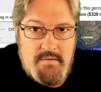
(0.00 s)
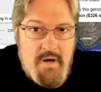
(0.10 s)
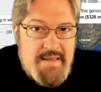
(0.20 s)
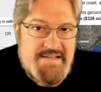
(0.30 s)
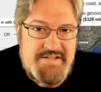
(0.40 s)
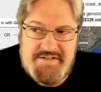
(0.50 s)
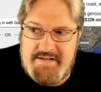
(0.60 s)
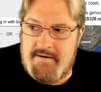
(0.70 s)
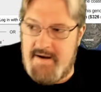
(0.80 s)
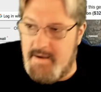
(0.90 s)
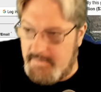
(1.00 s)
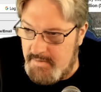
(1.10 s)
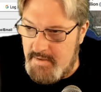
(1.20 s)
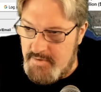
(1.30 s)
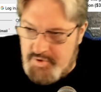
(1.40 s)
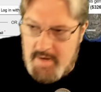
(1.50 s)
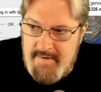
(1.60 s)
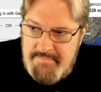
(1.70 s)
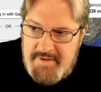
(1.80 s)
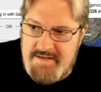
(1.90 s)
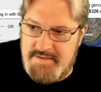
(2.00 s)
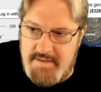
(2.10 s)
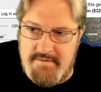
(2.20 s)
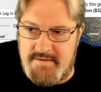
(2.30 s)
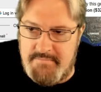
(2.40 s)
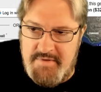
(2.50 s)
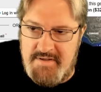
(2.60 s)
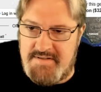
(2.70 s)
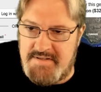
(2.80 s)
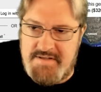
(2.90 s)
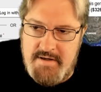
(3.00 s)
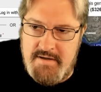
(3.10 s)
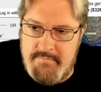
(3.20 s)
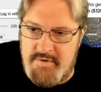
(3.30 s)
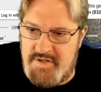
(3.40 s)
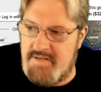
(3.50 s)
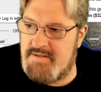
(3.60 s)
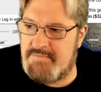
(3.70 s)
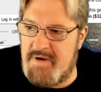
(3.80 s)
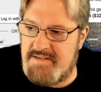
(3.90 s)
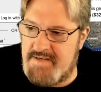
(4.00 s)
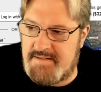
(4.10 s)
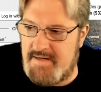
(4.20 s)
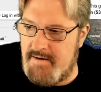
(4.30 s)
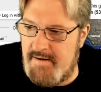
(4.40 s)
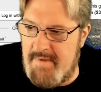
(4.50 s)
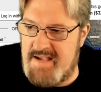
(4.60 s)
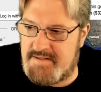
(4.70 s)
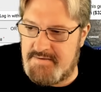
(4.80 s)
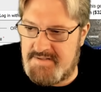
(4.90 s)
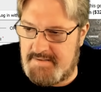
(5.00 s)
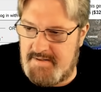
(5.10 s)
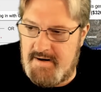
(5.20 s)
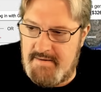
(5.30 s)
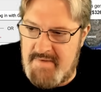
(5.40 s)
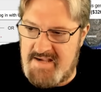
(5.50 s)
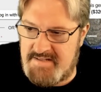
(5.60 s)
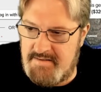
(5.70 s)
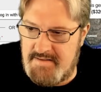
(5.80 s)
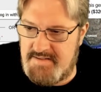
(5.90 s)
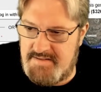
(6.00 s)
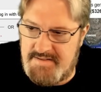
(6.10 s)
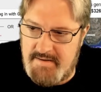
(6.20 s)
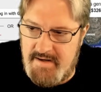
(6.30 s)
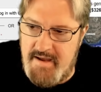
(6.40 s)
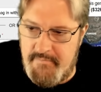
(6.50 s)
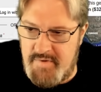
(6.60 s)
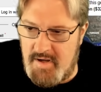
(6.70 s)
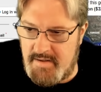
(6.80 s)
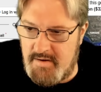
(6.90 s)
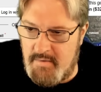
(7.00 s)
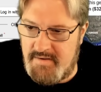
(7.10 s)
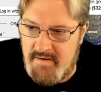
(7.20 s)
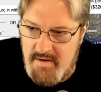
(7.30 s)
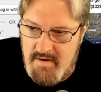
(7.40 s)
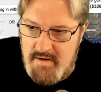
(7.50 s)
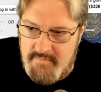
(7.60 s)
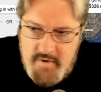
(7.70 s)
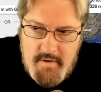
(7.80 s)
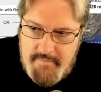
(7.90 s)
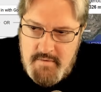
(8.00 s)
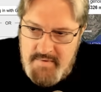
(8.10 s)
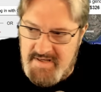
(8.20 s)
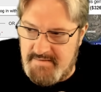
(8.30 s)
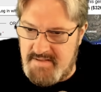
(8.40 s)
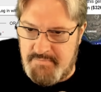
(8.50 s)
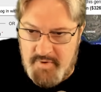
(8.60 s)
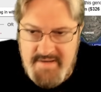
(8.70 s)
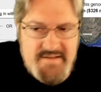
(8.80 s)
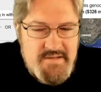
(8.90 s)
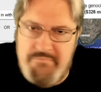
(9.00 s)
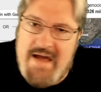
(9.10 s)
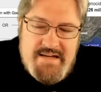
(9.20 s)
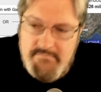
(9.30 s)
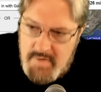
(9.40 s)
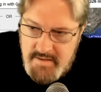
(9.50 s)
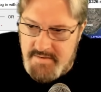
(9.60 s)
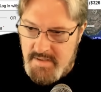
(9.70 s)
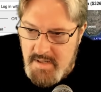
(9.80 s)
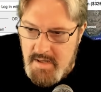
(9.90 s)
Unless it's Syria. Germany pledges hundreds of millions to Syrian regime despite sectarian massacres. Sectarian mass killings in Syria have been ongoing for over a week at this point. This is back in March.